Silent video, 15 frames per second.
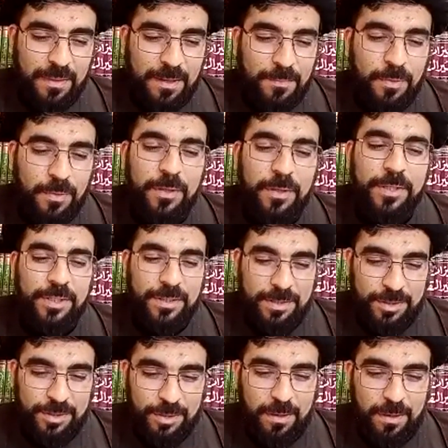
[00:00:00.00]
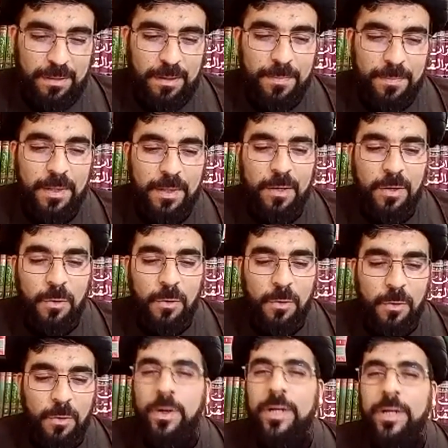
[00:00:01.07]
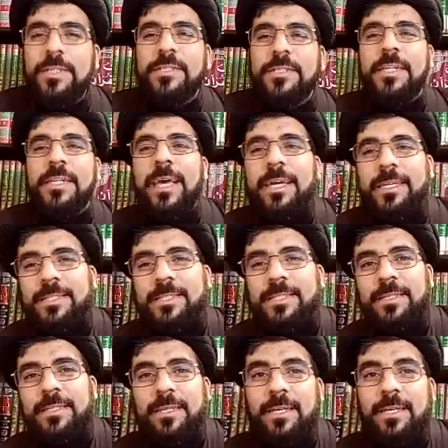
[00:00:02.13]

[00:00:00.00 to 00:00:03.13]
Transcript: Pleasures, inshallah. What is the next